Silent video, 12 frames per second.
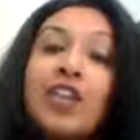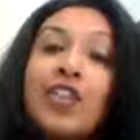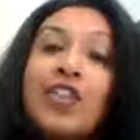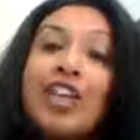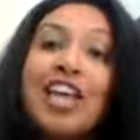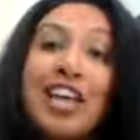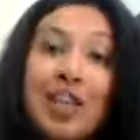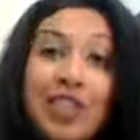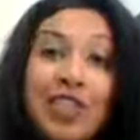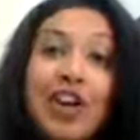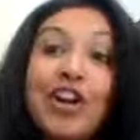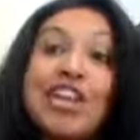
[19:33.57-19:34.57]

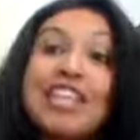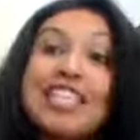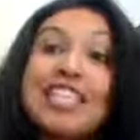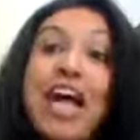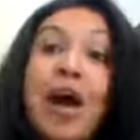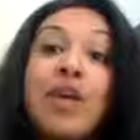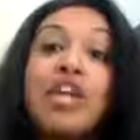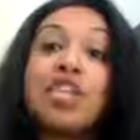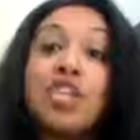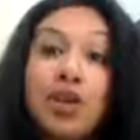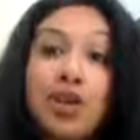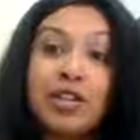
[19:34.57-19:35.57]
it's allowing
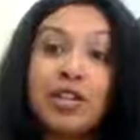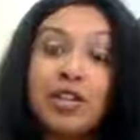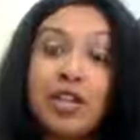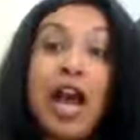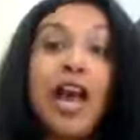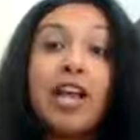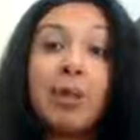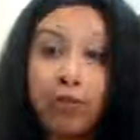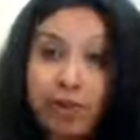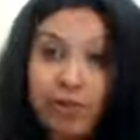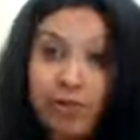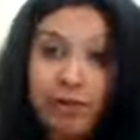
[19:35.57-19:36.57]
insurance to hike up
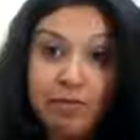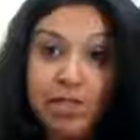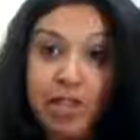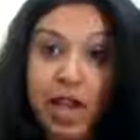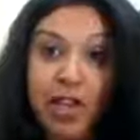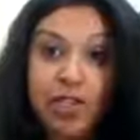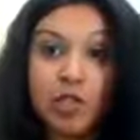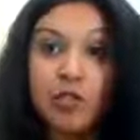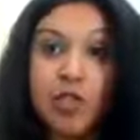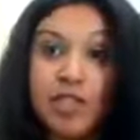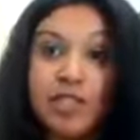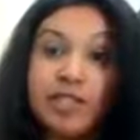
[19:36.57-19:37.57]
premiums on these
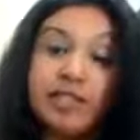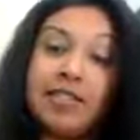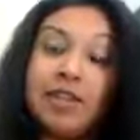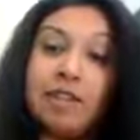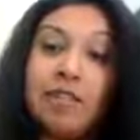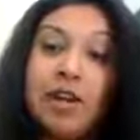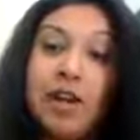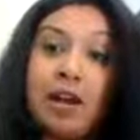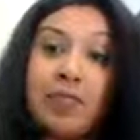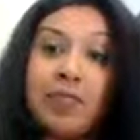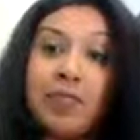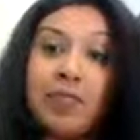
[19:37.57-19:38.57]
pre-existing
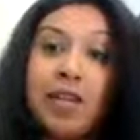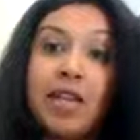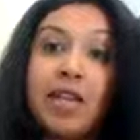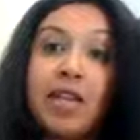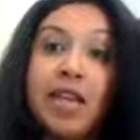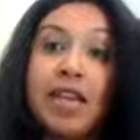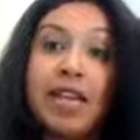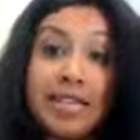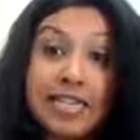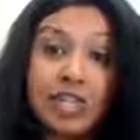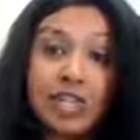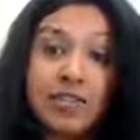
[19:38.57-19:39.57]

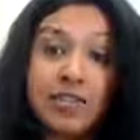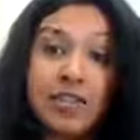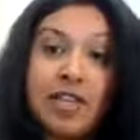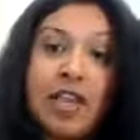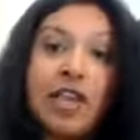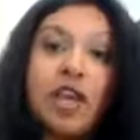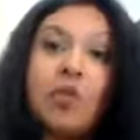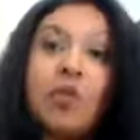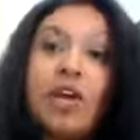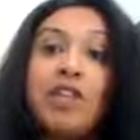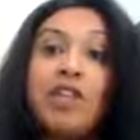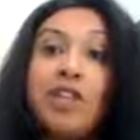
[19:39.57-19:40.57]
conditions,
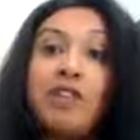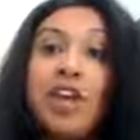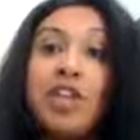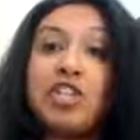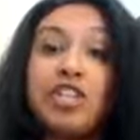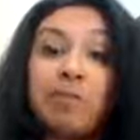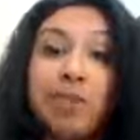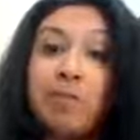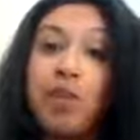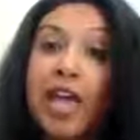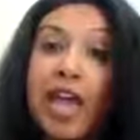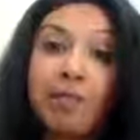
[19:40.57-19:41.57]
which eventually
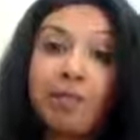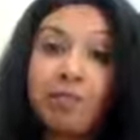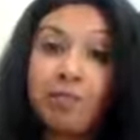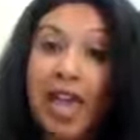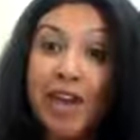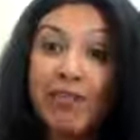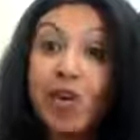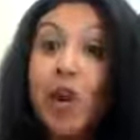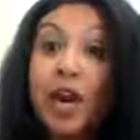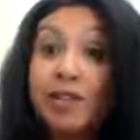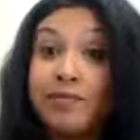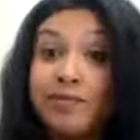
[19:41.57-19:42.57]
people can't
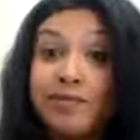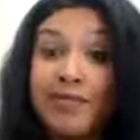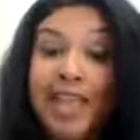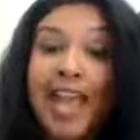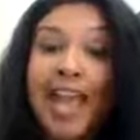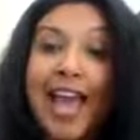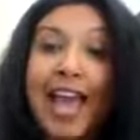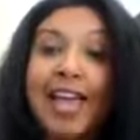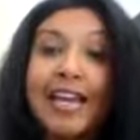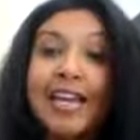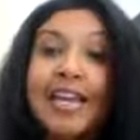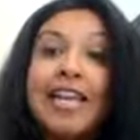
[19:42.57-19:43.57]
afford.
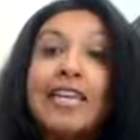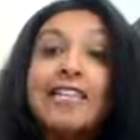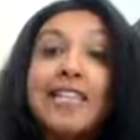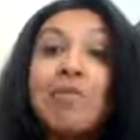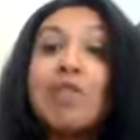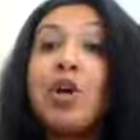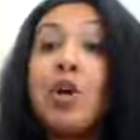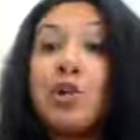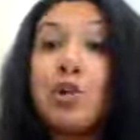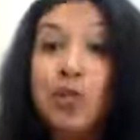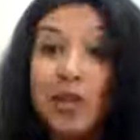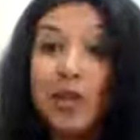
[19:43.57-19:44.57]
And and
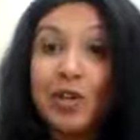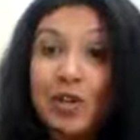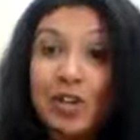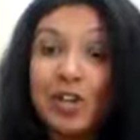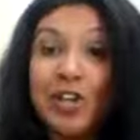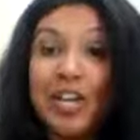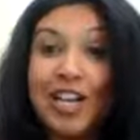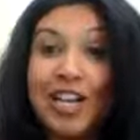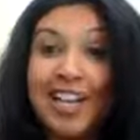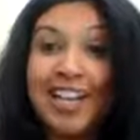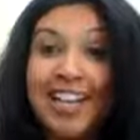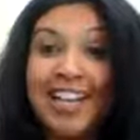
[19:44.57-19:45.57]
there's a difference.
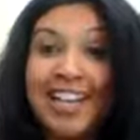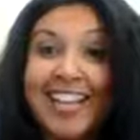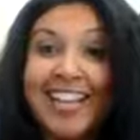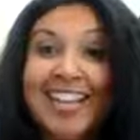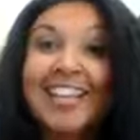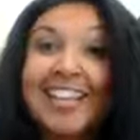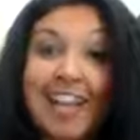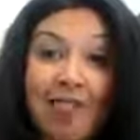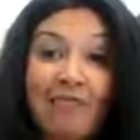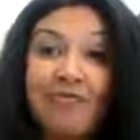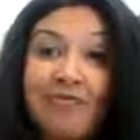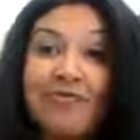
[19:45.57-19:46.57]
Yeah, you
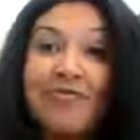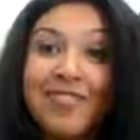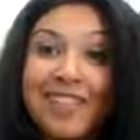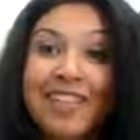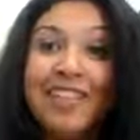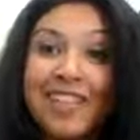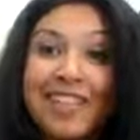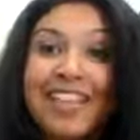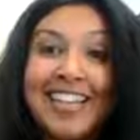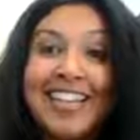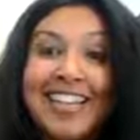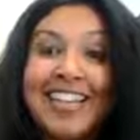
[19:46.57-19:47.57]
can afford a
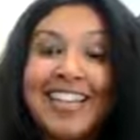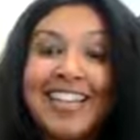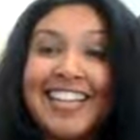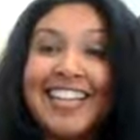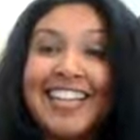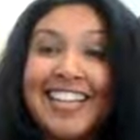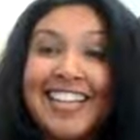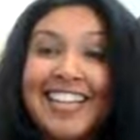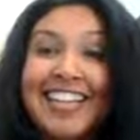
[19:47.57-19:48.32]
Mercedes-Benz,